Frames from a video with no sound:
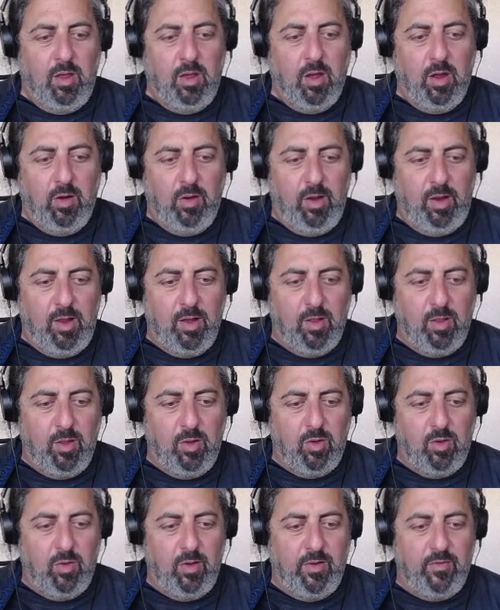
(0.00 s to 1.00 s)
All right,
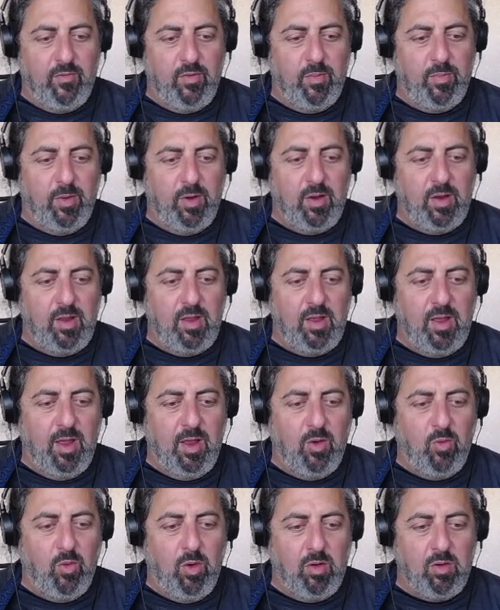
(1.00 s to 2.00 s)
hello everybody,
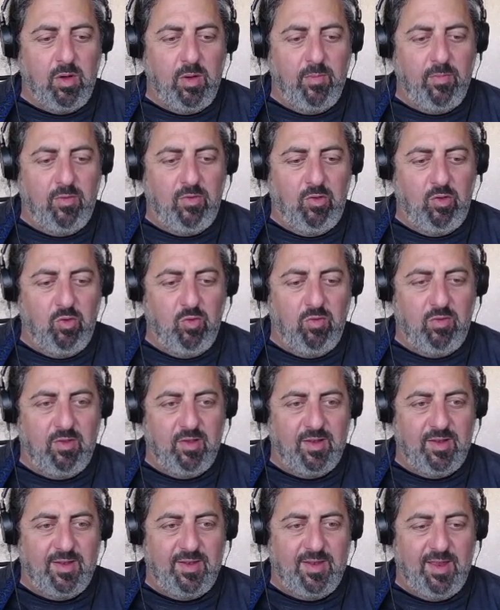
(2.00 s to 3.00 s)
and welcome to
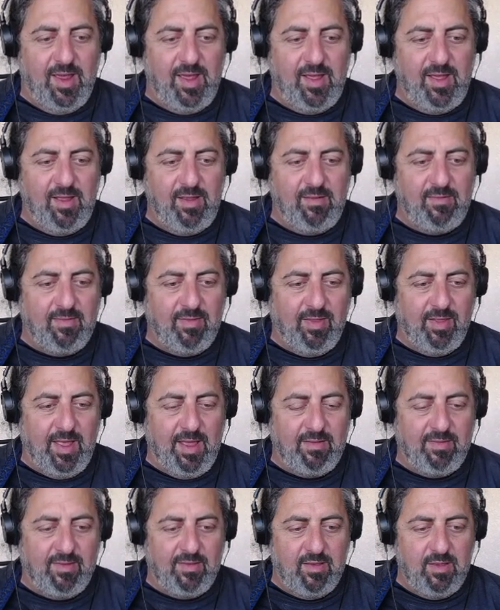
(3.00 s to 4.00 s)
today's
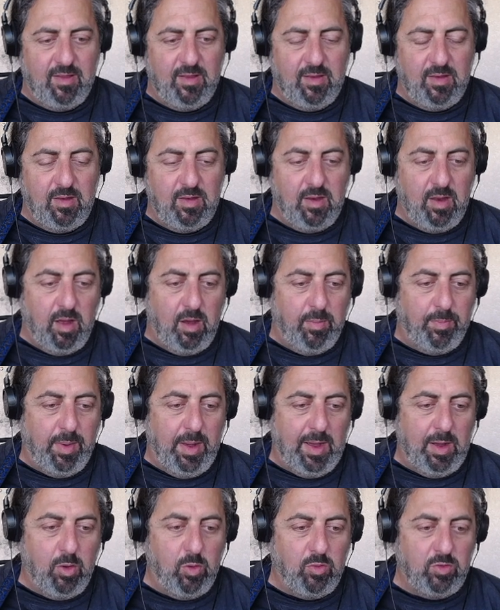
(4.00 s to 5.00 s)
lesson
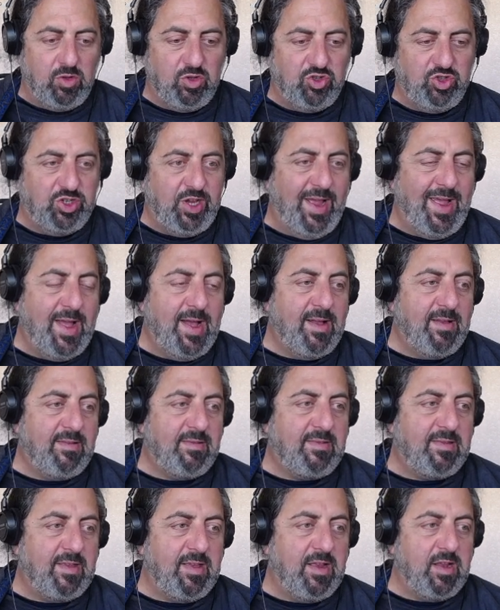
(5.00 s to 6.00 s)
about
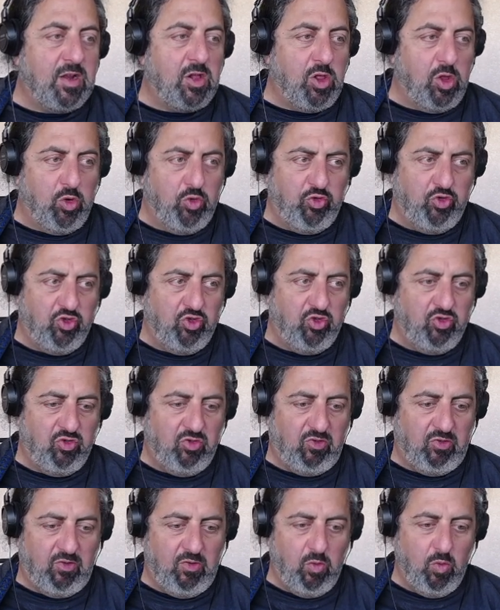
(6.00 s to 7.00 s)
jazz
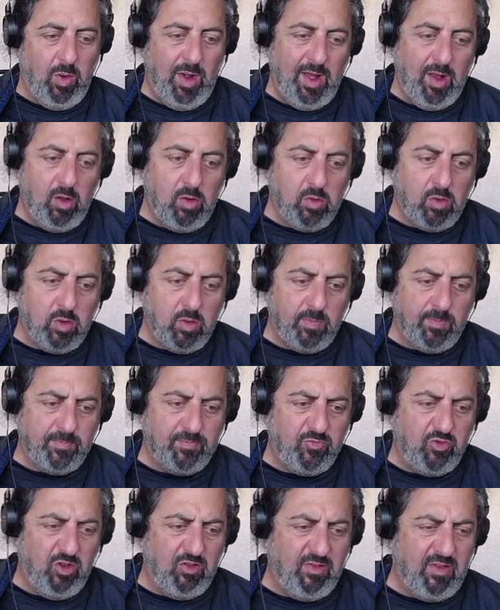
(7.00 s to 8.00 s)
enclosures. Well,
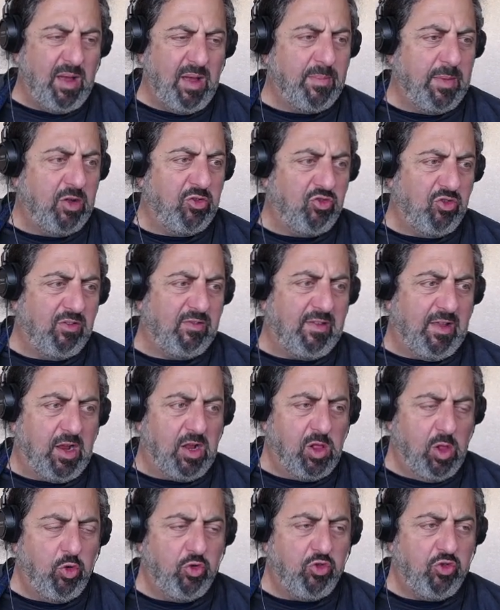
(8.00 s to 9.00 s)
just how about just
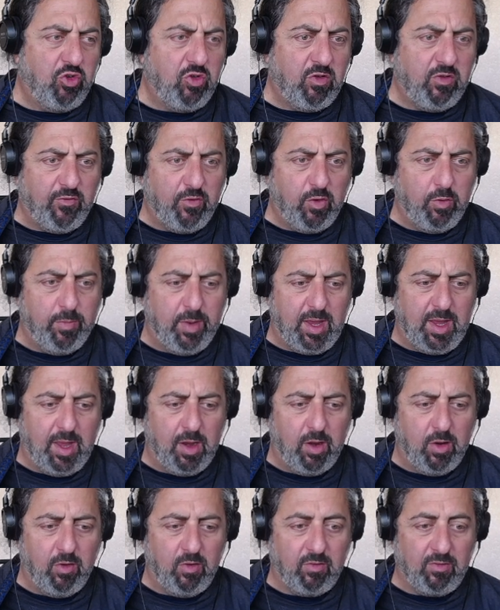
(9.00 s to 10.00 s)
enclosures for
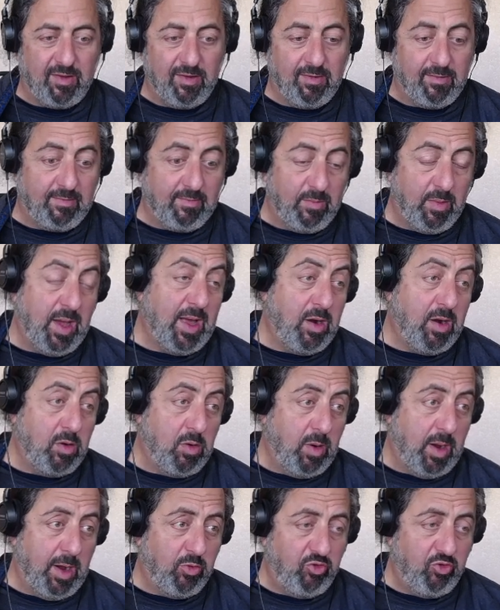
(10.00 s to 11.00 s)
beginners? Because I don't
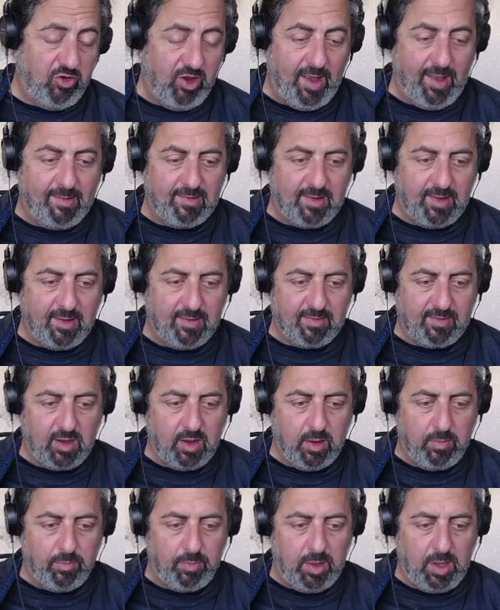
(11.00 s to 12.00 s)
know how jazzy it's
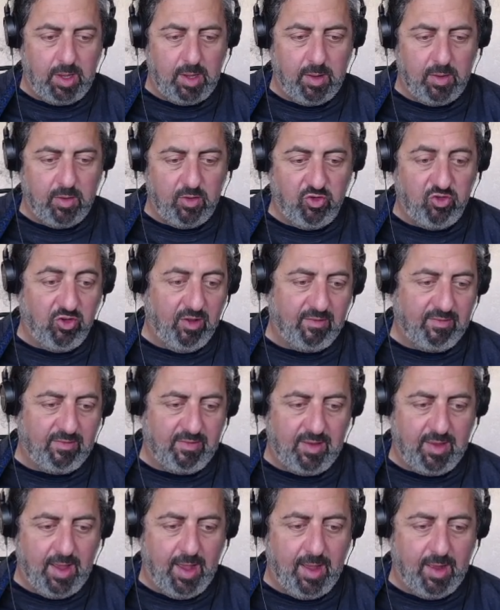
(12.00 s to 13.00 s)
going to be just
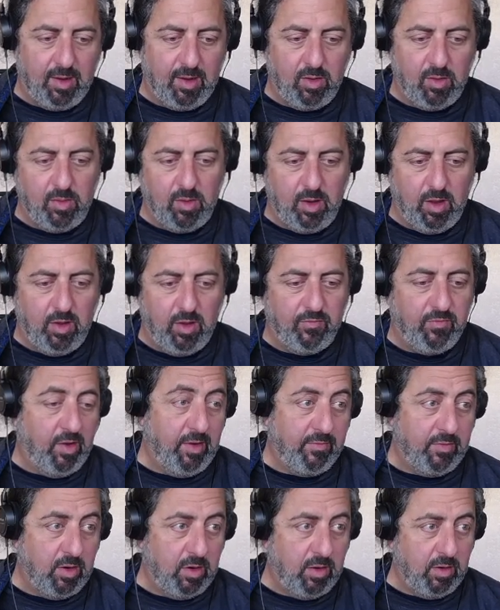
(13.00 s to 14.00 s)
yet, if
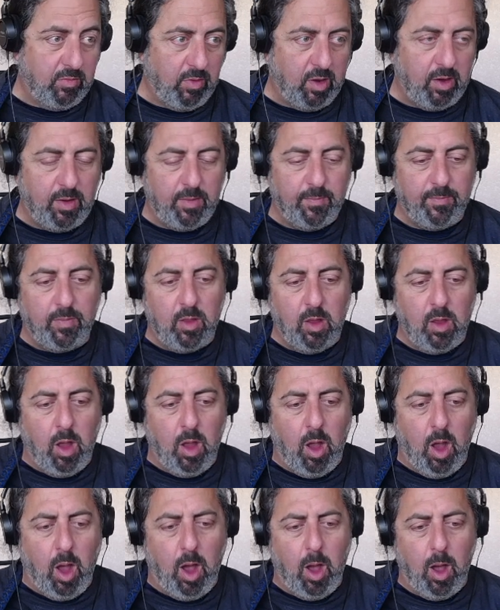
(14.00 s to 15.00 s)
ever, right?
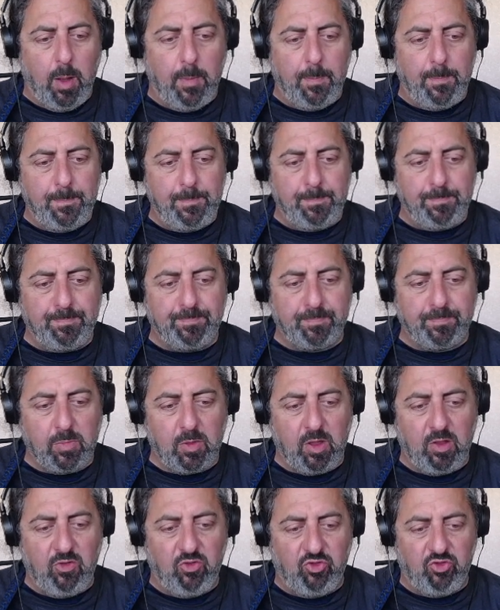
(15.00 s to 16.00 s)

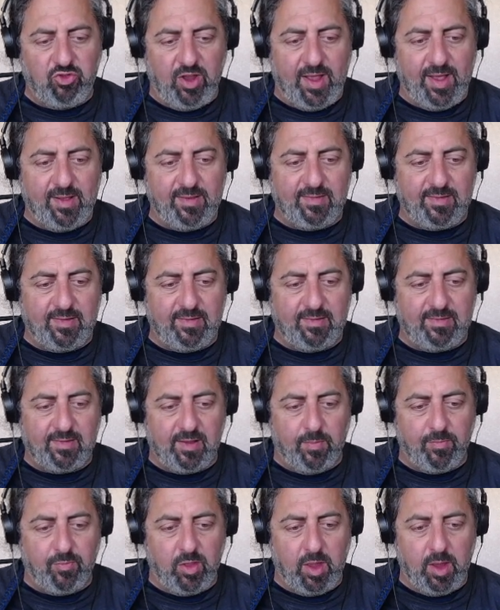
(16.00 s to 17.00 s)
Because jazz is
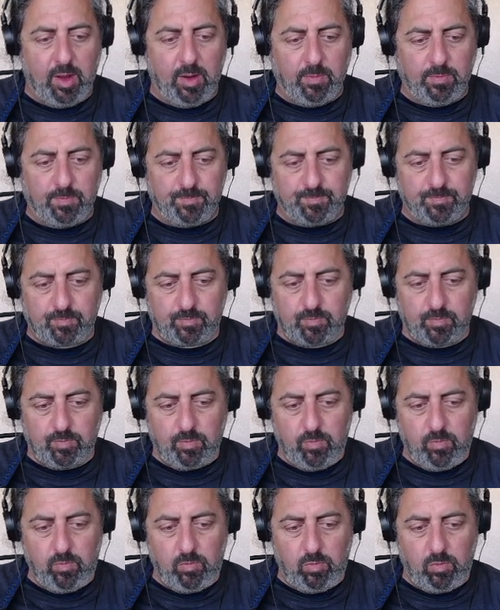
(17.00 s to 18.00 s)
something
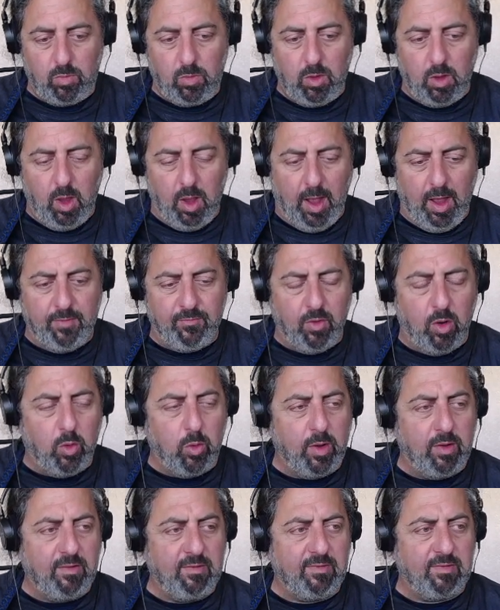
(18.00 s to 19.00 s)
I've
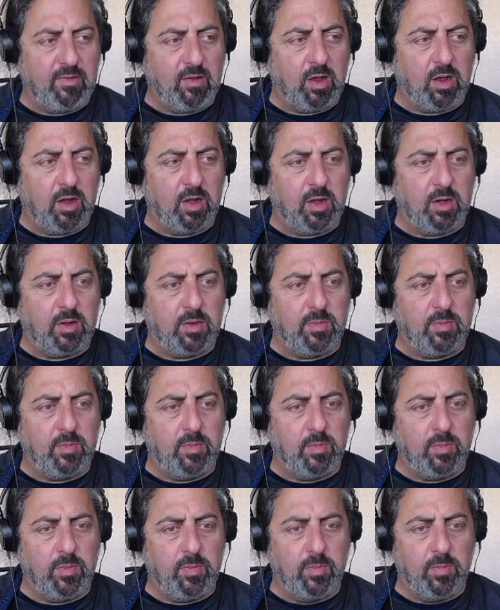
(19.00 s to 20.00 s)
always
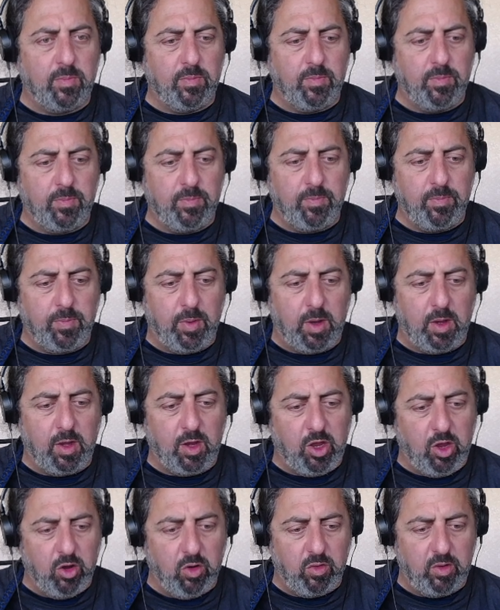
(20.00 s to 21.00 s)
been
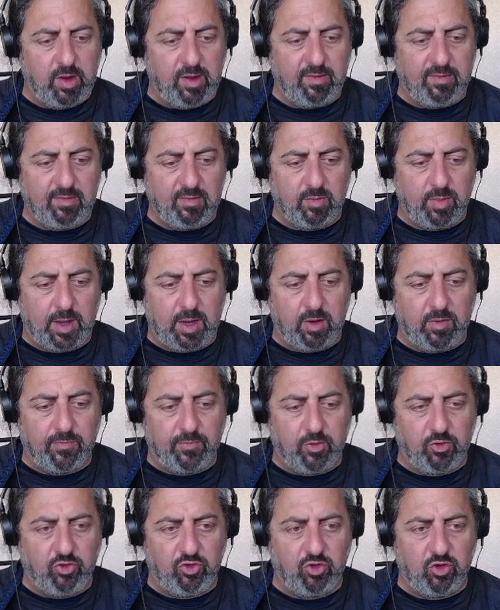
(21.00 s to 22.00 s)
curious
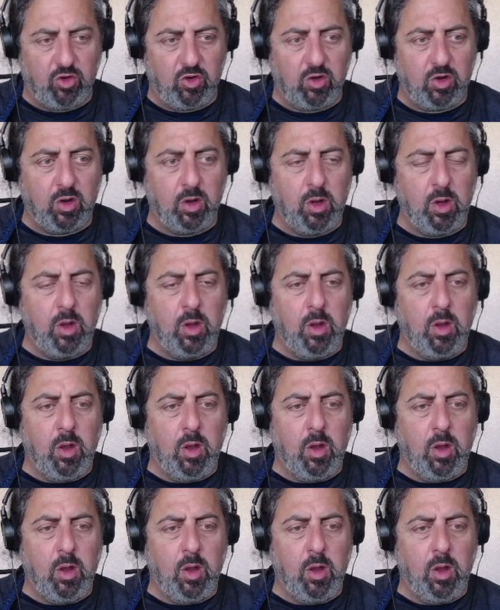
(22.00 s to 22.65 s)
about for sure.